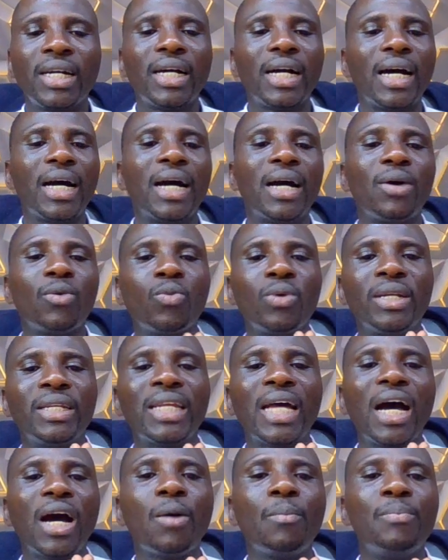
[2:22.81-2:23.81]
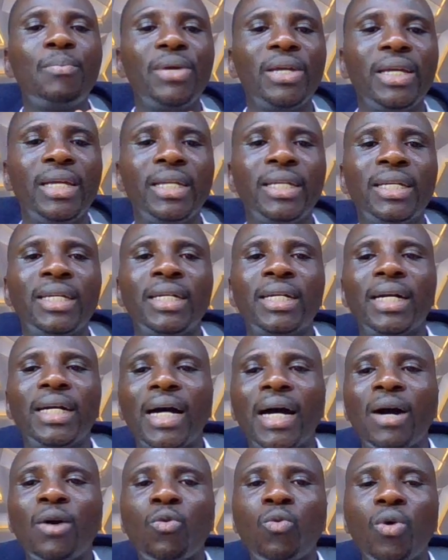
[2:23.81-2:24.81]
will now be
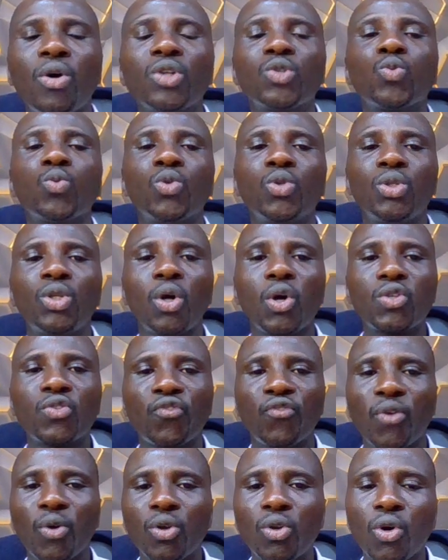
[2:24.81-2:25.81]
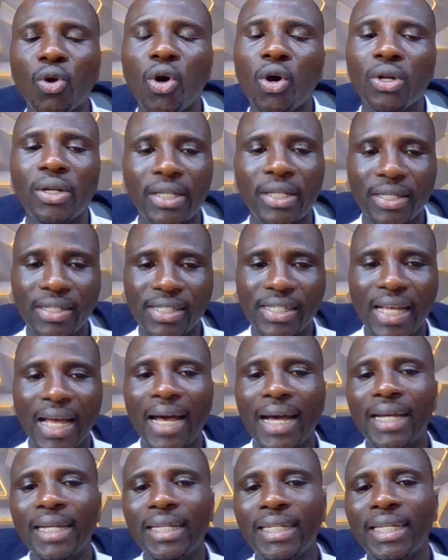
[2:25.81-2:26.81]
what we'll just follow on the
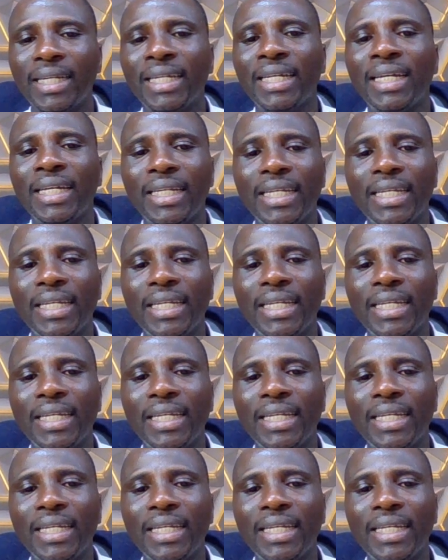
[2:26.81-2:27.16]
side.